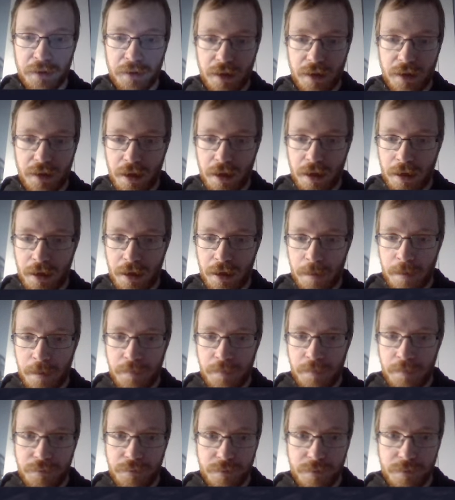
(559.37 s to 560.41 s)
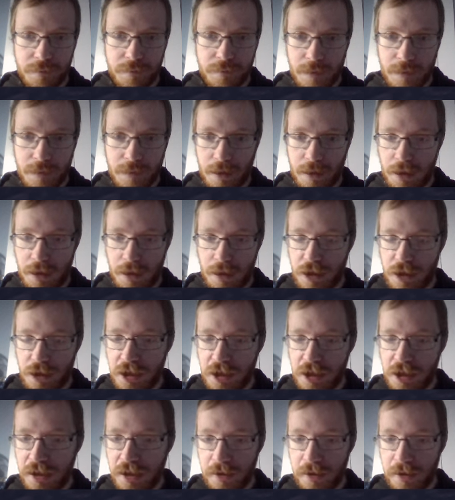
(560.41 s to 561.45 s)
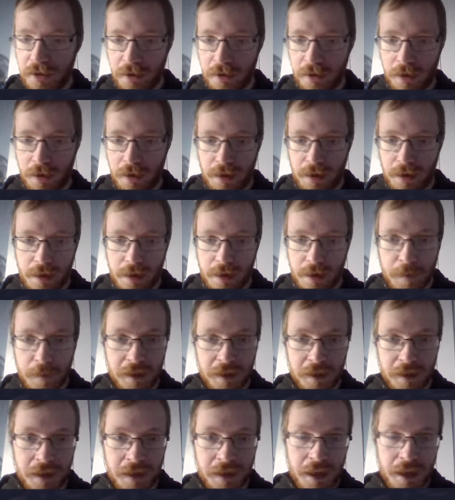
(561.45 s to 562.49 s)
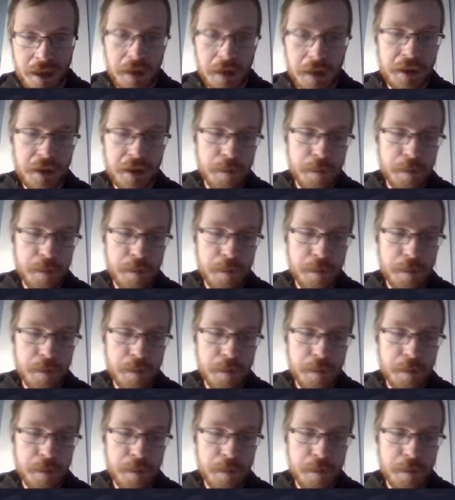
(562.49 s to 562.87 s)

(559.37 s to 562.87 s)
Um, GG to him getting the island there.